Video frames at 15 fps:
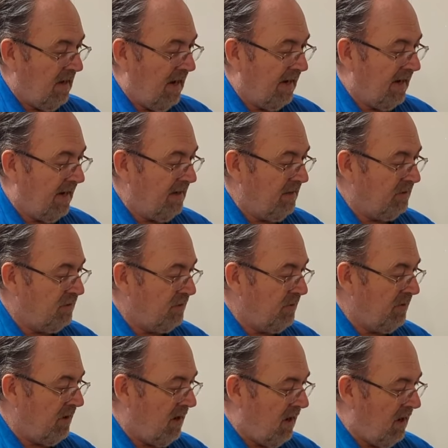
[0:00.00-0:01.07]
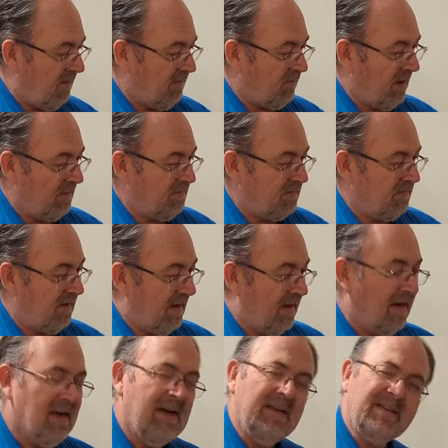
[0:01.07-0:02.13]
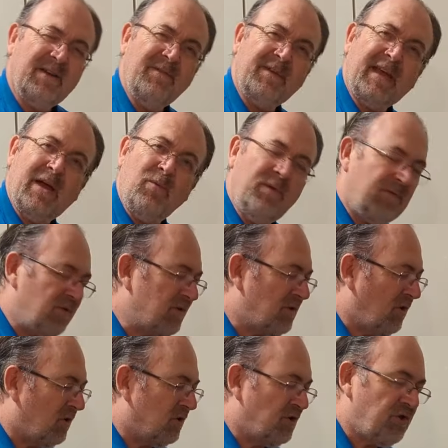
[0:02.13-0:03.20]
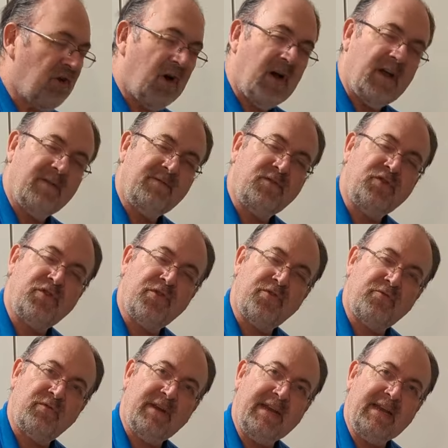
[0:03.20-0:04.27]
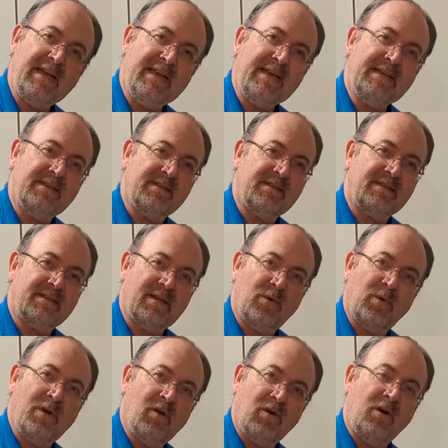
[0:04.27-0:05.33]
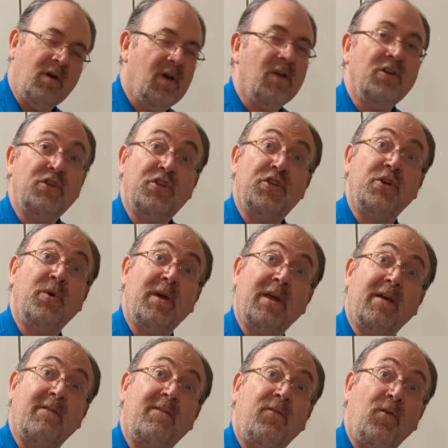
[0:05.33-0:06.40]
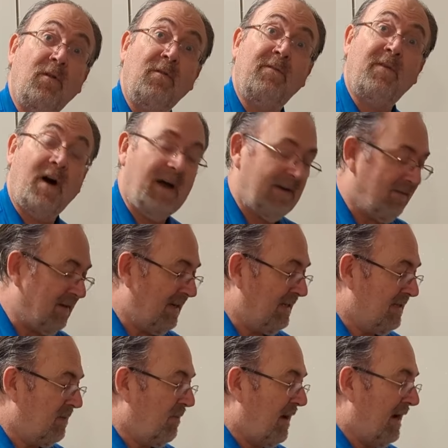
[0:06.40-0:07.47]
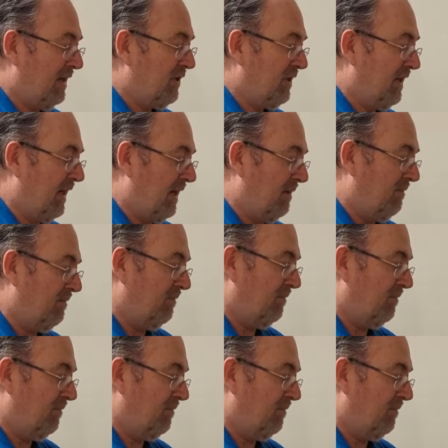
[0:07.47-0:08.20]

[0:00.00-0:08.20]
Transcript: Again, 2.5 grams of that. Don't forget, we've just got shy of 3 litres, so we're not doing a full 5 litre batch here.